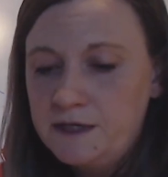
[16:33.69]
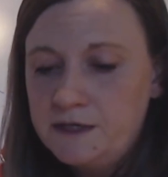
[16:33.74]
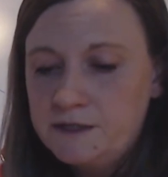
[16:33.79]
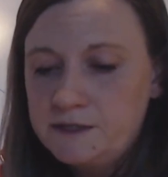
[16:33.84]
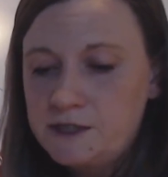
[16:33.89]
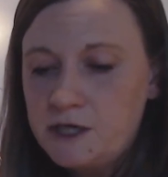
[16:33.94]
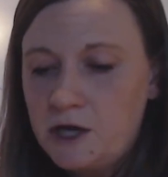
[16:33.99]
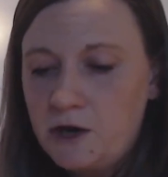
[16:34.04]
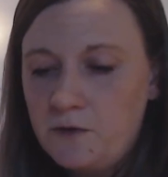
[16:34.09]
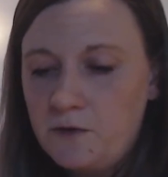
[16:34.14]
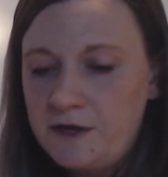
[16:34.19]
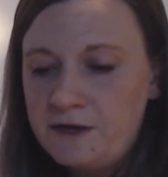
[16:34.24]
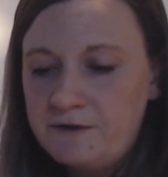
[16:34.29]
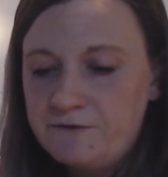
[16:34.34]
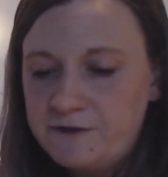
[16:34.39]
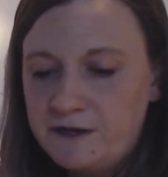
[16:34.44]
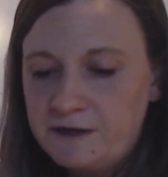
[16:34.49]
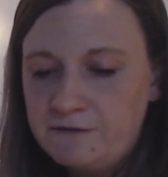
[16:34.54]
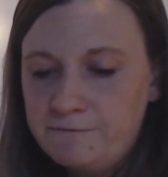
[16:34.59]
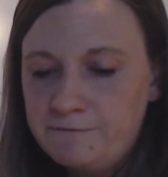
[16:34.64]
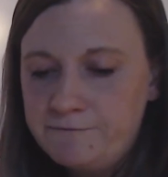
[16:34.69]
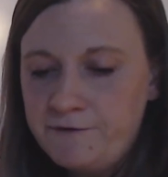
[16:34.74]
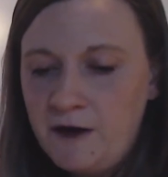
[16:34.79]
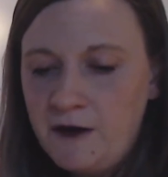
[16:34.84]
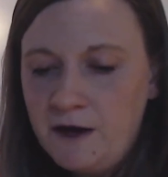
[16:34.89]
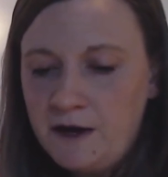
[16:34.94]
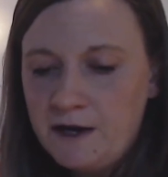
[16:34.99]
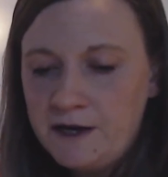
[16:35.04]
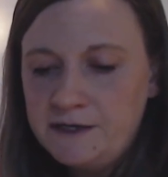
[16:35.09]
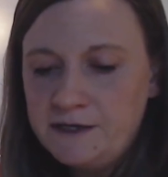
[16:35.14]
So if
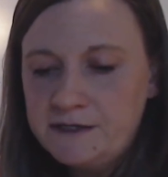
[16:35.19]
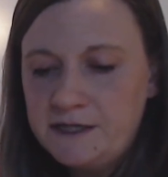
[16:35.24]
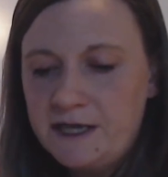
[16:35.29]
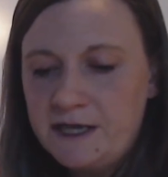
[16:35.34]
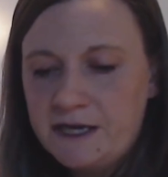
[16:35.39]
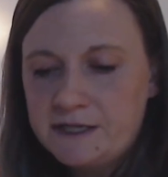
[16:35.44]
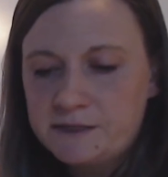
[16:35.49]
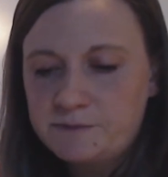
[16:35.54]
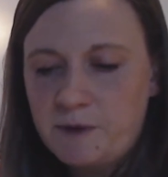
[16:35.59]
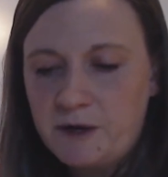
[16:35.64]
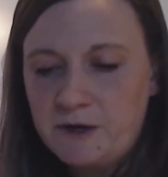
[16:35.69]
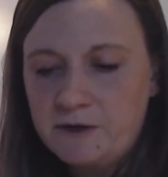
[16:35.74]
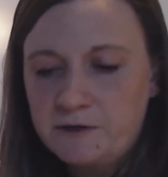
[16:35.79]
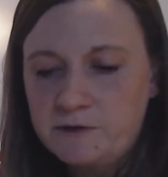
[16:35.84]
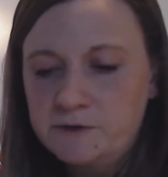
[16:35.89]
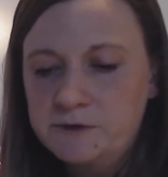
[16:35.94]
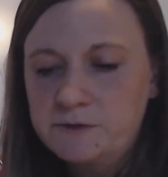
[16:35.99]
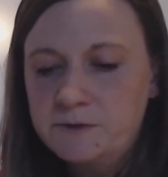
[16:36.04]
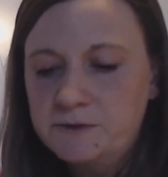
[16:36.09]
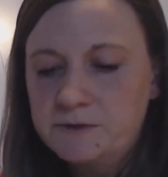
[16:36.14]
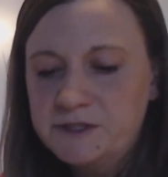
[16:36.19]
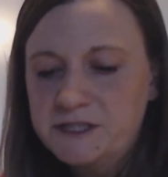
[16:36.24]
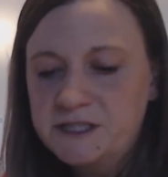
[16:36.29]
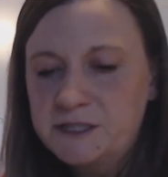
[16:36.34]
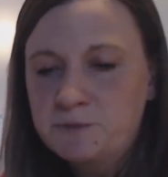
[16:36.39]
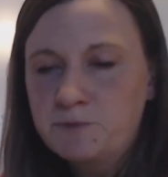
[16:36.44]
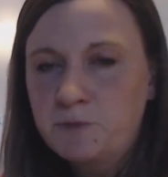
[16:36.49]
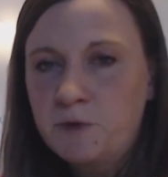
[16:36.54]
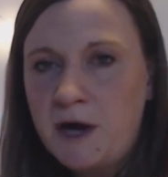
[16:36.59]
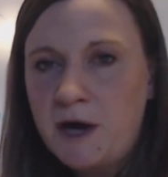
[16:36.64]
confined, the gas particles will
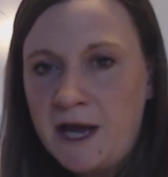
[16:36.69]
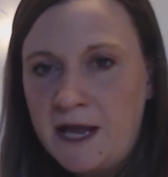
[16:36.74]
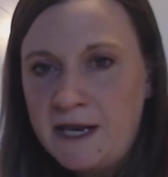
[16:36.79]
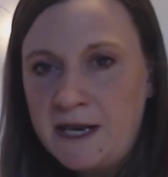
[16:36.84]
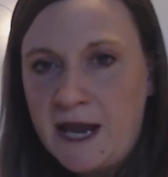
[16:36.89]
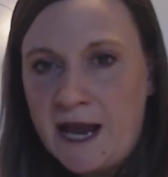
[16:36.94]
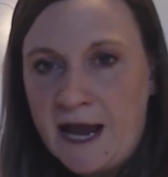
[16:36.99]
spread